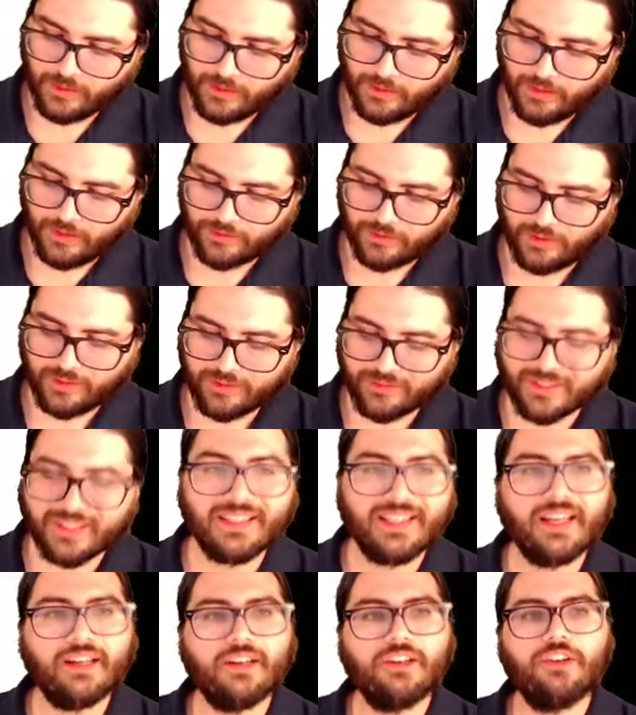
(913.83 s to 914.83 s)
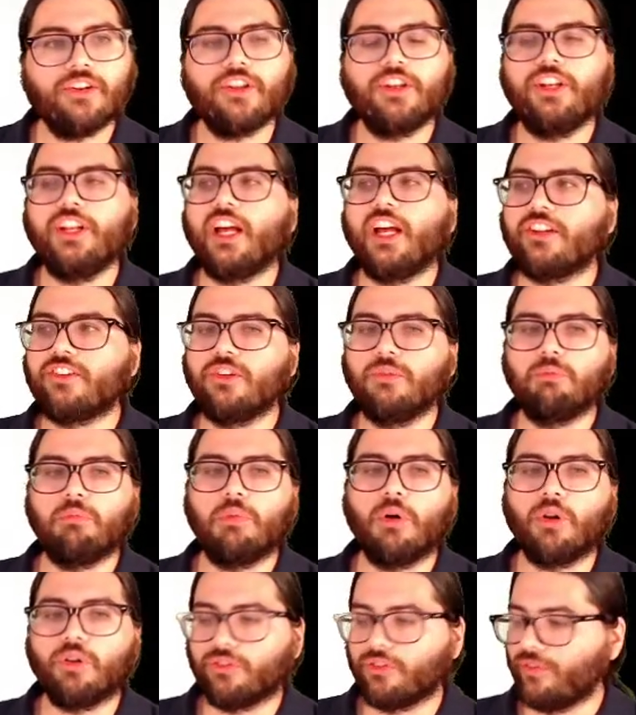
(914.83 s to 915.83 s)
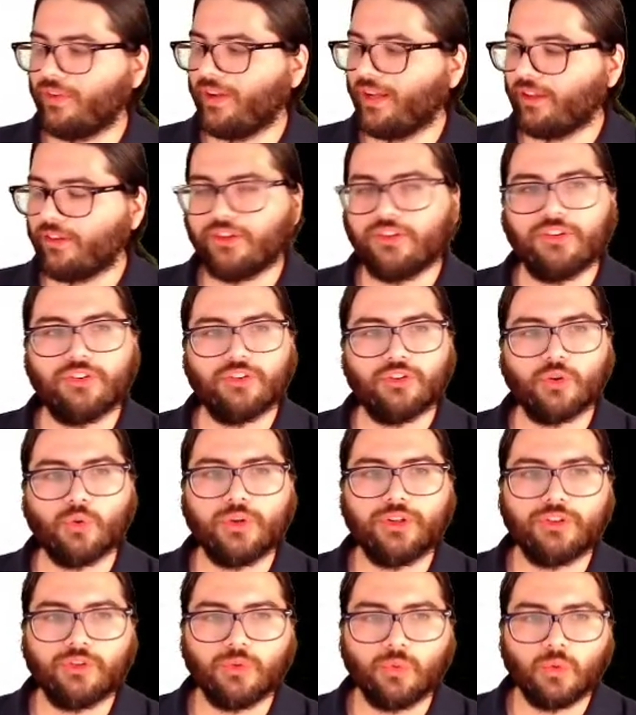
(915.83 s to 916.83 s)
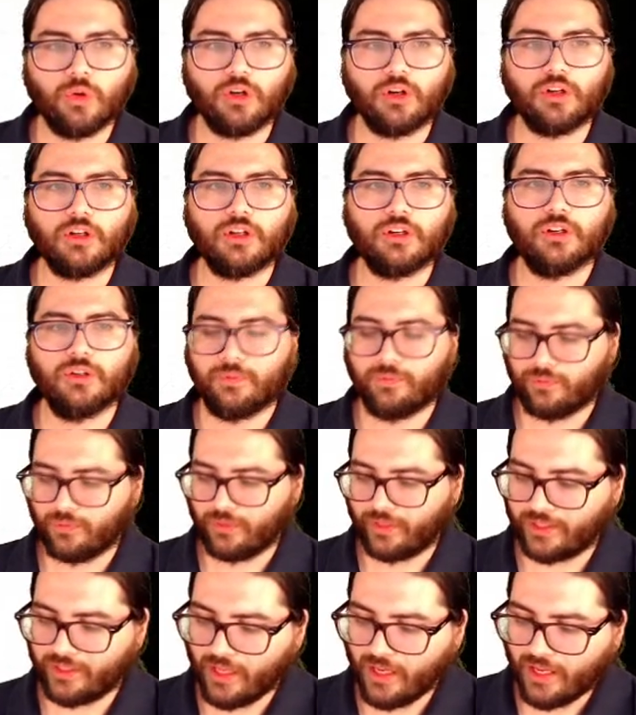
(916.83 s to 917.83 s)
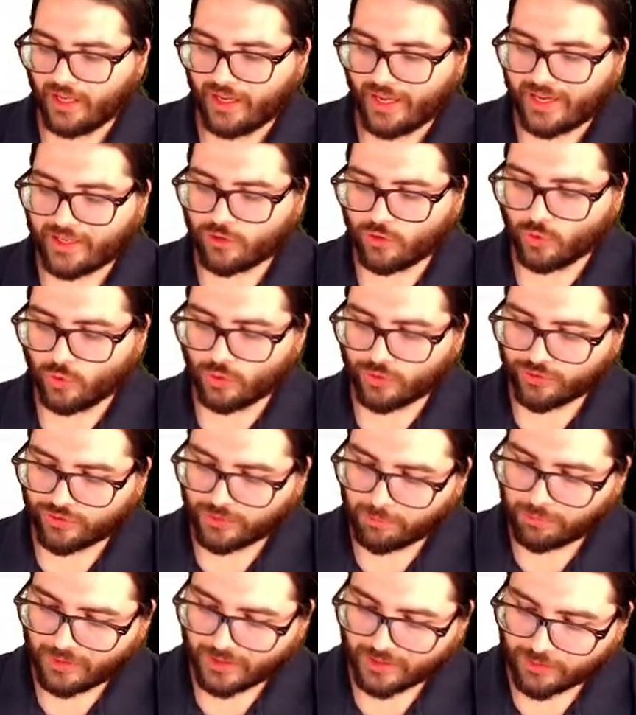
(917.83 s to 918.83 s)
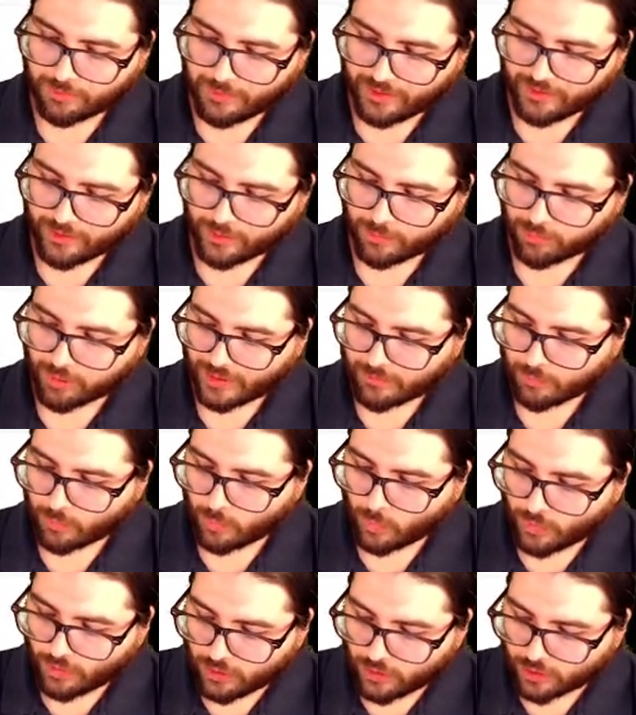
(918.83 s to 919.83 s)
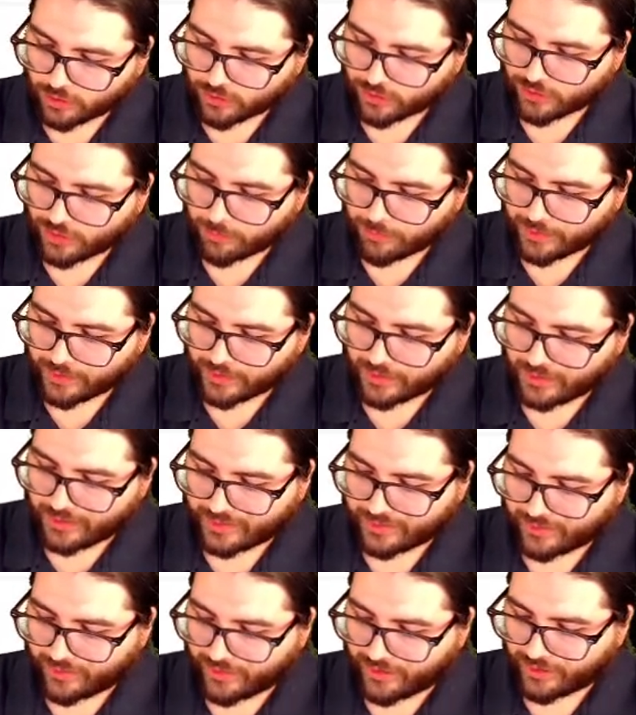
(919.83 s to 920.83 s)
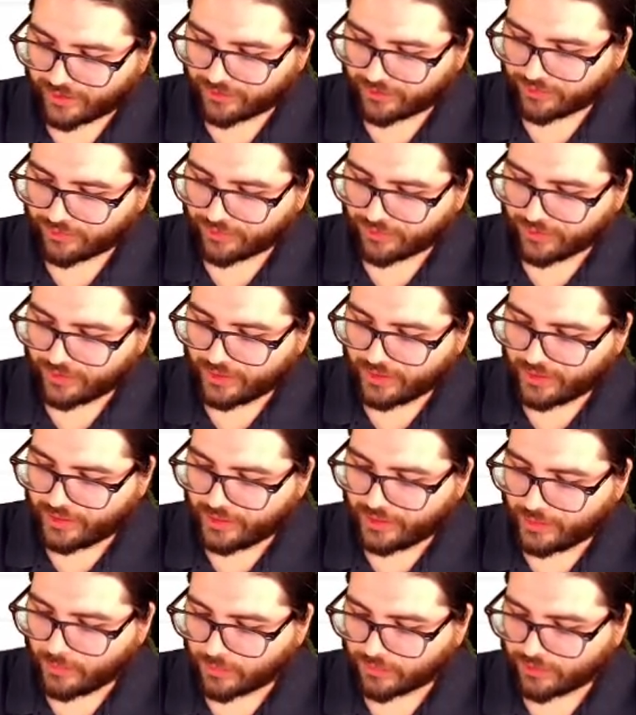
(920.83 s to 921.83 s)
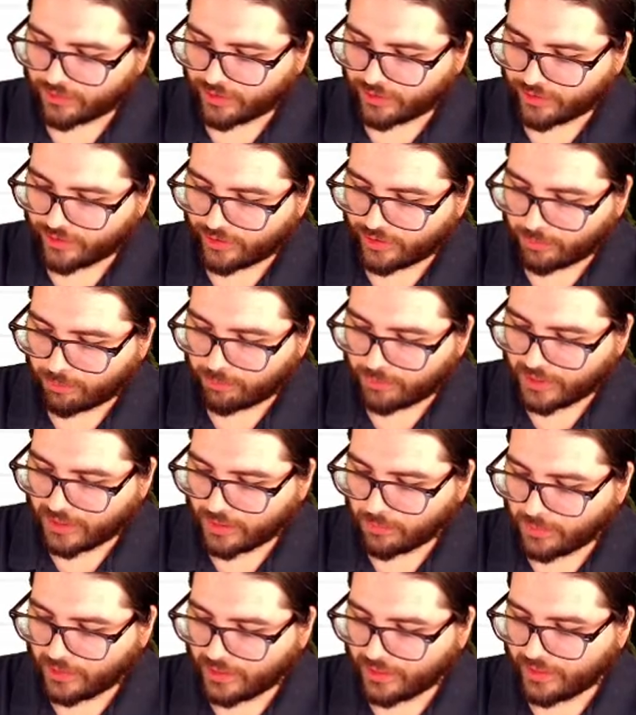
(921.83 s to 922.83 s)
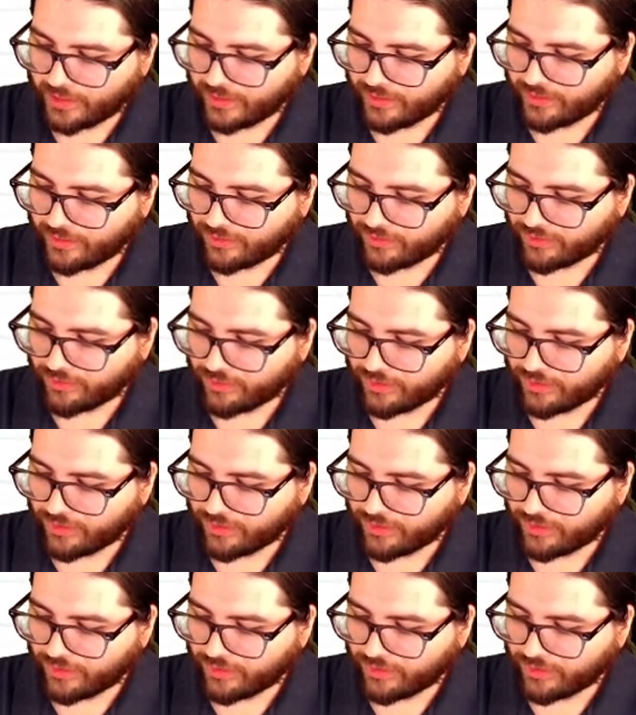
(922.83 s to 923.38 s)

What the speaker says: So let's get down to the nuts and bolts of how this is going to work. A dual simplex method problem will look something like this. It will tell you to minimize